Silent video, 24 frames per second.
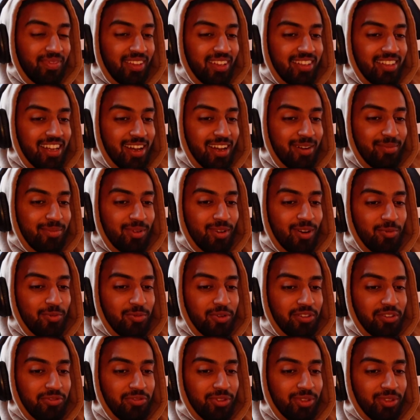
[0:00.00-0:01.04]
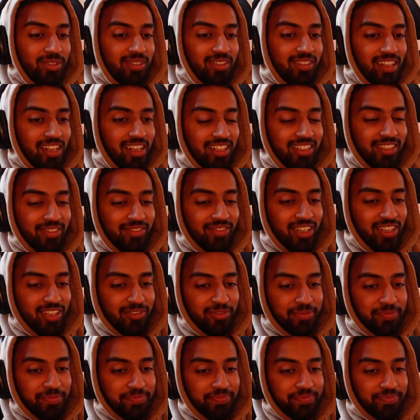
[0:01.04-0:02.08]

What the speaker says: Nah, bro. I work full 9 to 5.